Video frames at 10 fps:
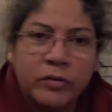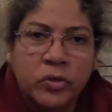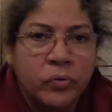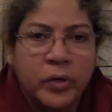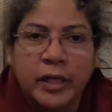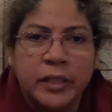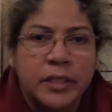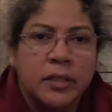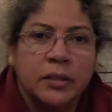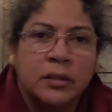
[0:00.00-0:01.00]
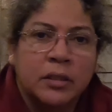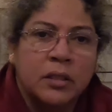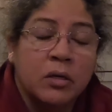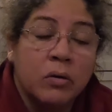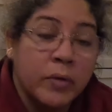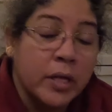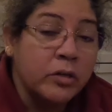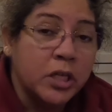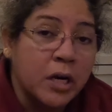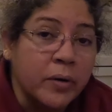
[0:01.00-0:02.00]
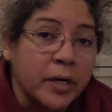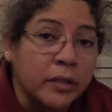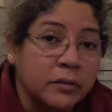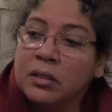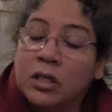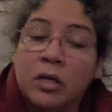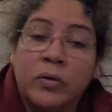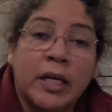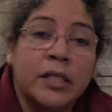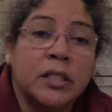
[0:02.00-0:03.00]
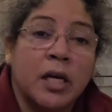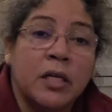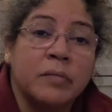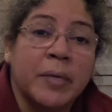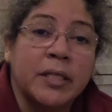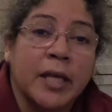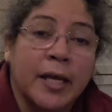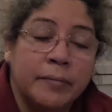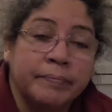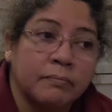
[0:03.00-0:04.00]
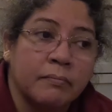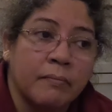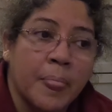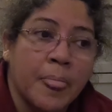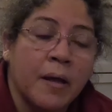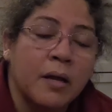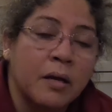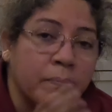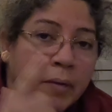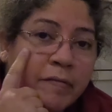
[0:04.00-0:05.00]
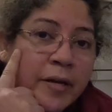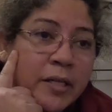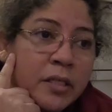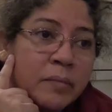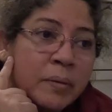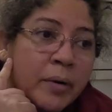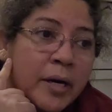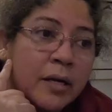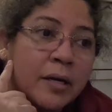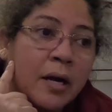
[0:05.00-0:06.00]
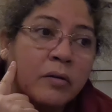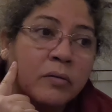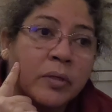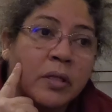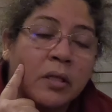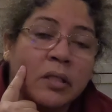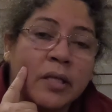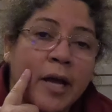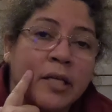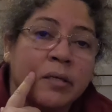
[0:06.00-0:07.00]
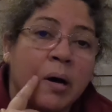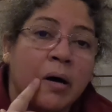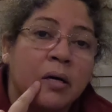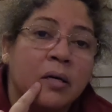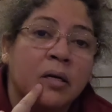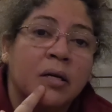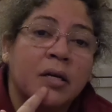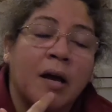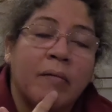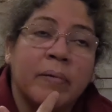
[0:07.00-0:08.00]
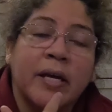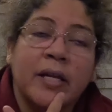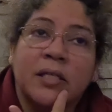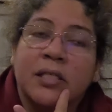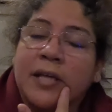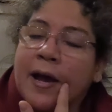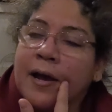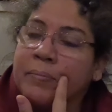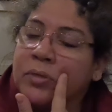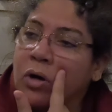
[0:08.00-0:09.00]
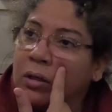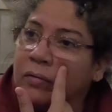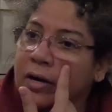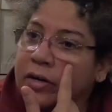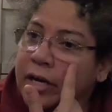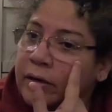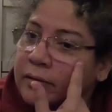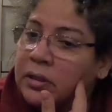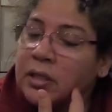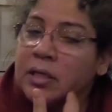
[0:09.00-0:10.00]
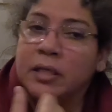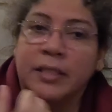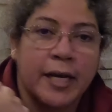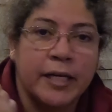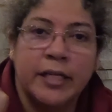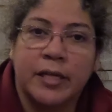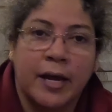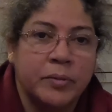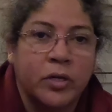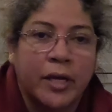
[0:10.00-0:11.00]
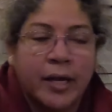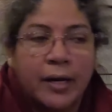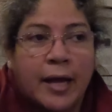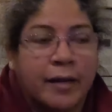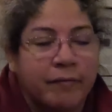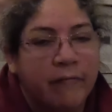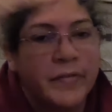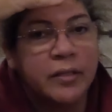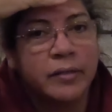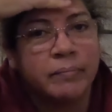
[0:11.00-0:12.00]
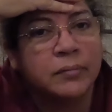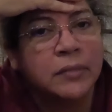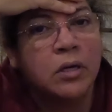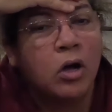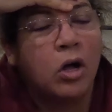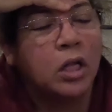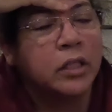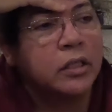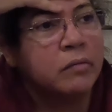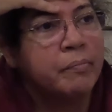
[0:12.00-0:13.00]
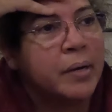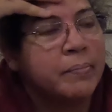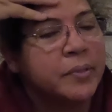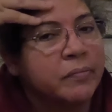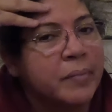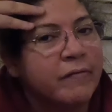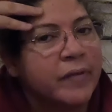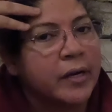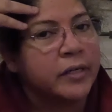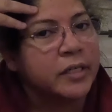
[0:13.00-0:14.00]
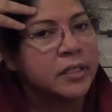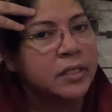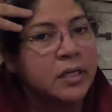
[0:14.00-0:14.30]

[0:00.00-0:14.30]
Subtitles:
2 weeks without showering. You know what that has done to my skin? My face has been breaking out with this eczema. I've been getting scabs all around here. Tiny scabs, I can feel them. All the little bumps with my fingers.